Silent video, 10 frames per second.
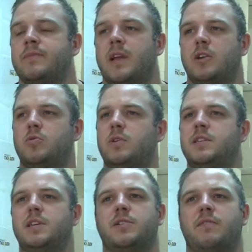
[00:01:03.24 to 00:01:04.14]
I just want
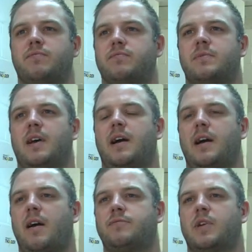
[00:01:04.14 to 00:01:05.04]
to see us
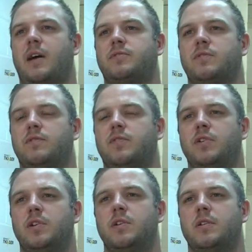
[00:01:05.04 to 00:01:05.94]
have some
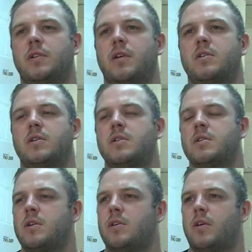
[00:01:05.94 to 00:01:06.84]
fun
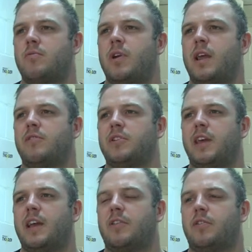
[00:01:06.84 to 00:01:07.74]
and really have a
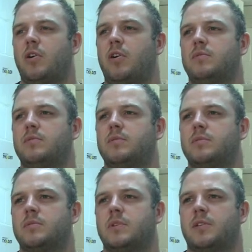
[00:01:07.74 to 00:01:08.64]
dig. I thought
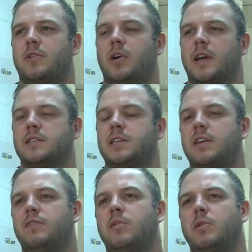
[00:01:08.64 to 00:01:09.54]
against
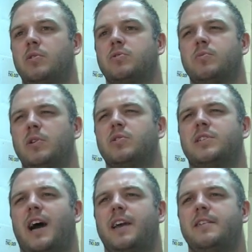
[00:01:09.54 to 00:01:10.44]
Keighley we looked
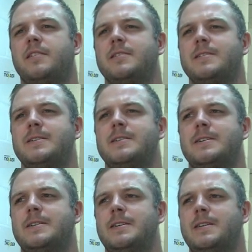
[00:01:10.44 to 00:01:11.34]
tired,
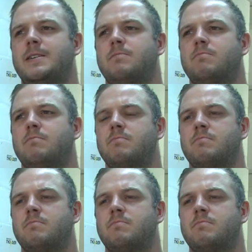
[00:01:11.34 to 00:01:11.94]
and